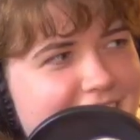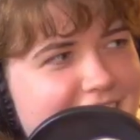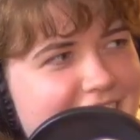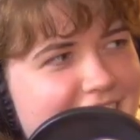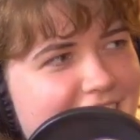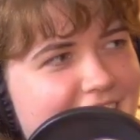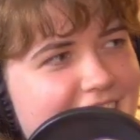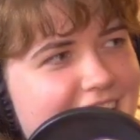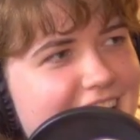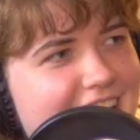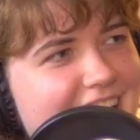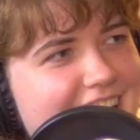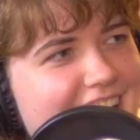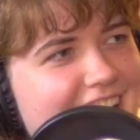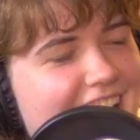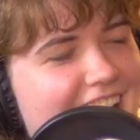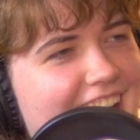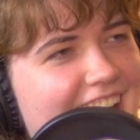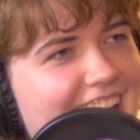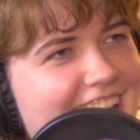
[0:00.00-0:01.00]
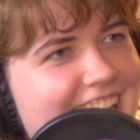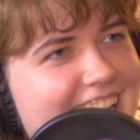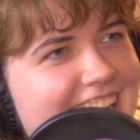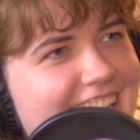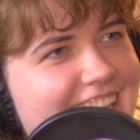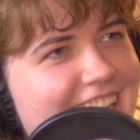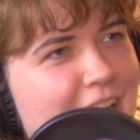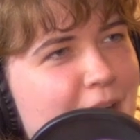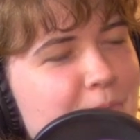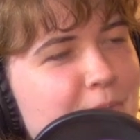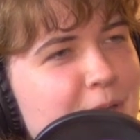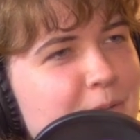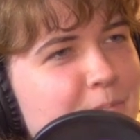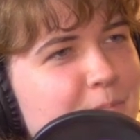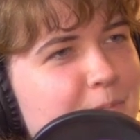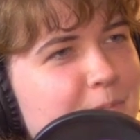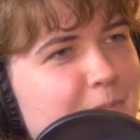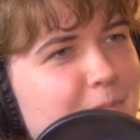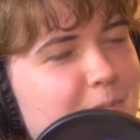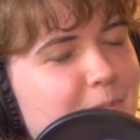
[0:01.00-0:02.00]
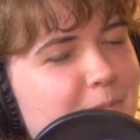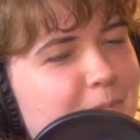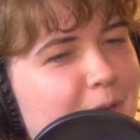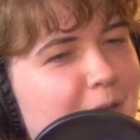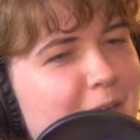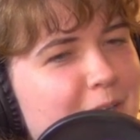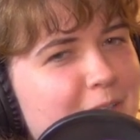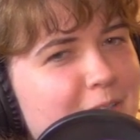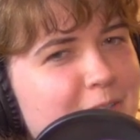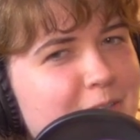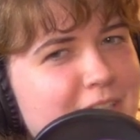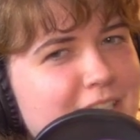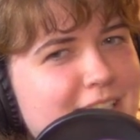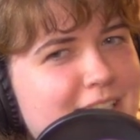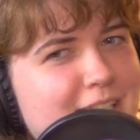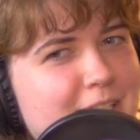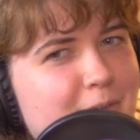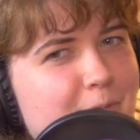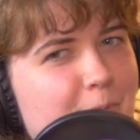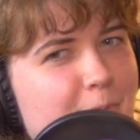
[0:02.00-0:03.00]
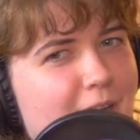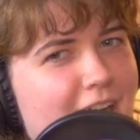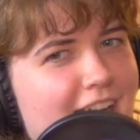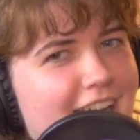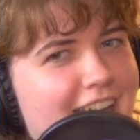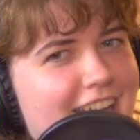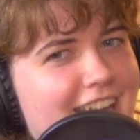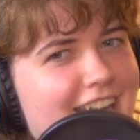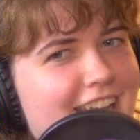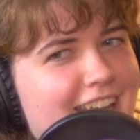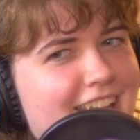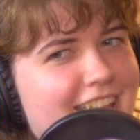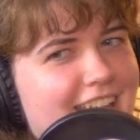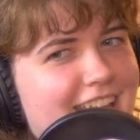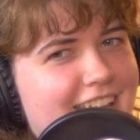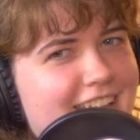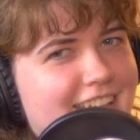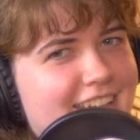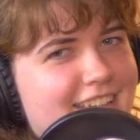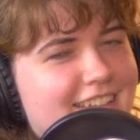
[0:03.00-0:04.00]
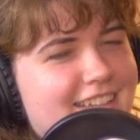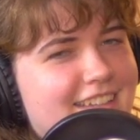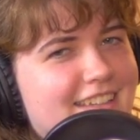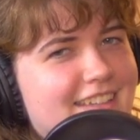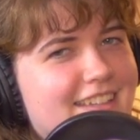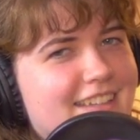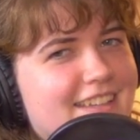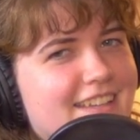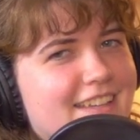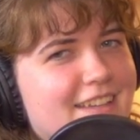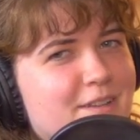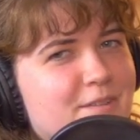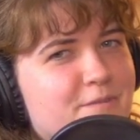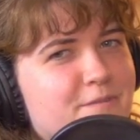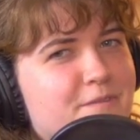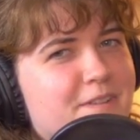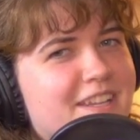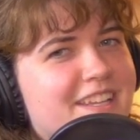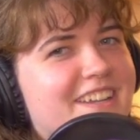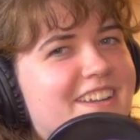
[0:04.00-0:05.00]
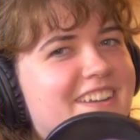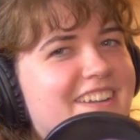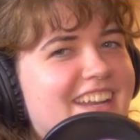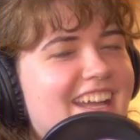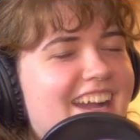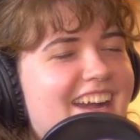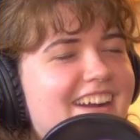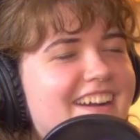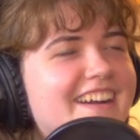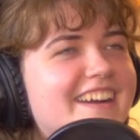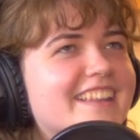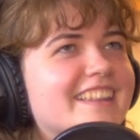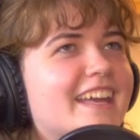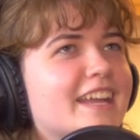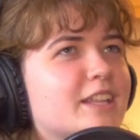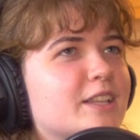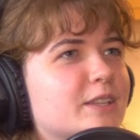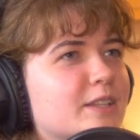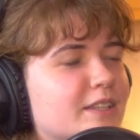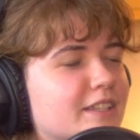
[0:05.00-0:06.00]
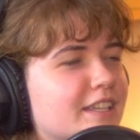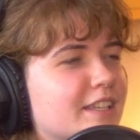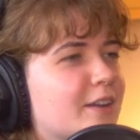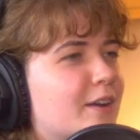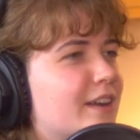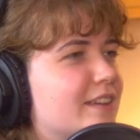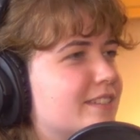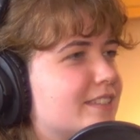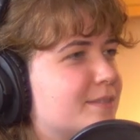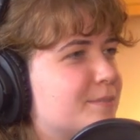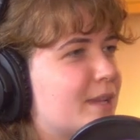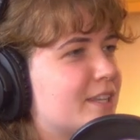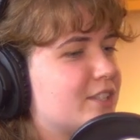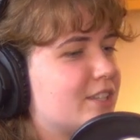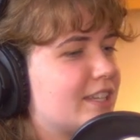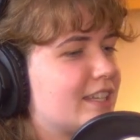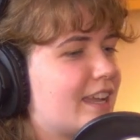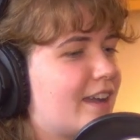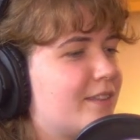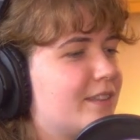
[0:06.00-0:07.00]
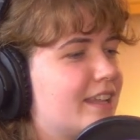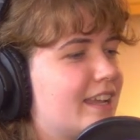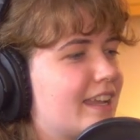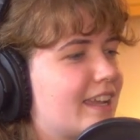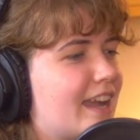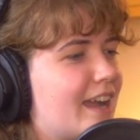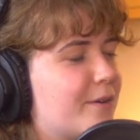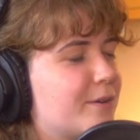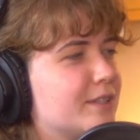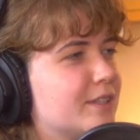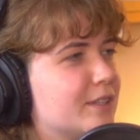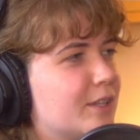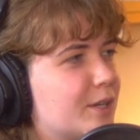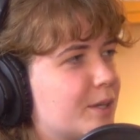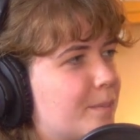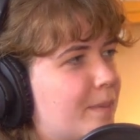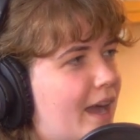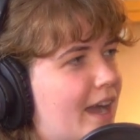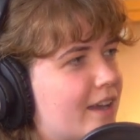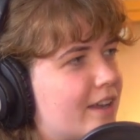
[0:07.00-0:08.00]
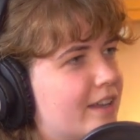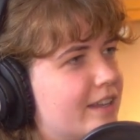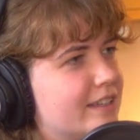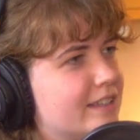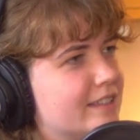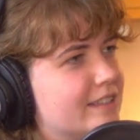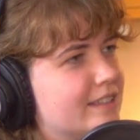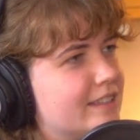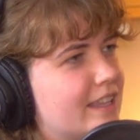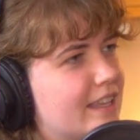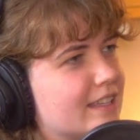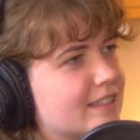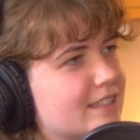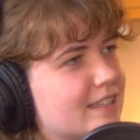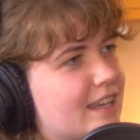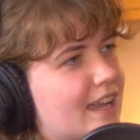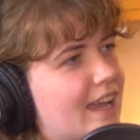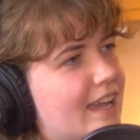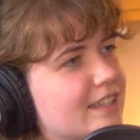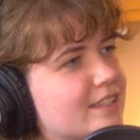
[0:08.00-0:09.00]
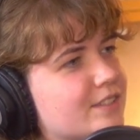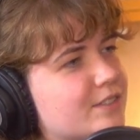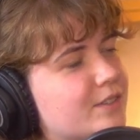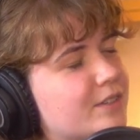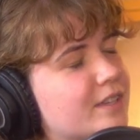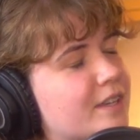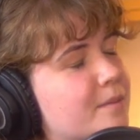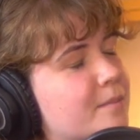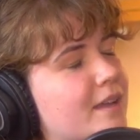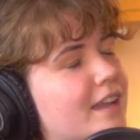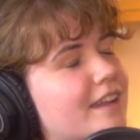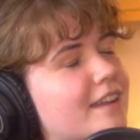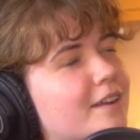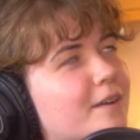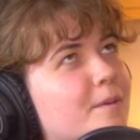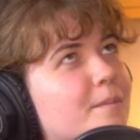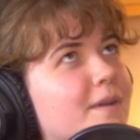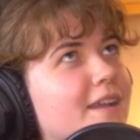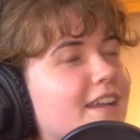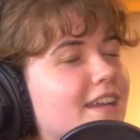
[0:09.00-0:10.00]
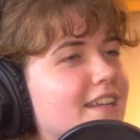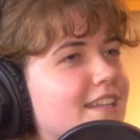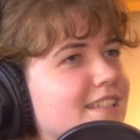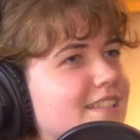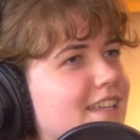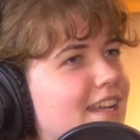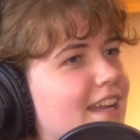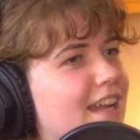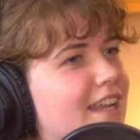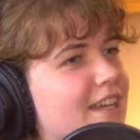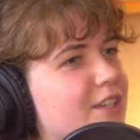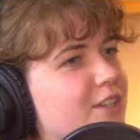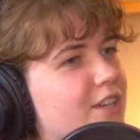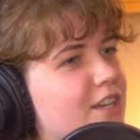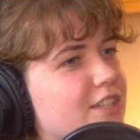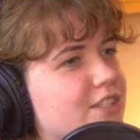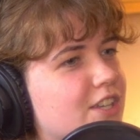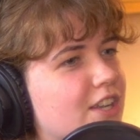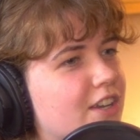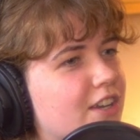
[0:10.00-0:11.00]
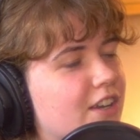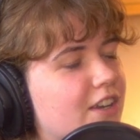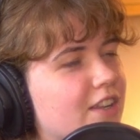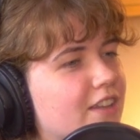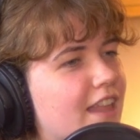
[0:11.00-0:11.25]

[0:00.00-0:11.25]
Like, I mean, part of the reason why I like figured like, you know, I was mentioning how like I would look back on things in high school and I'm like, oh my goodness, I had a crush on her.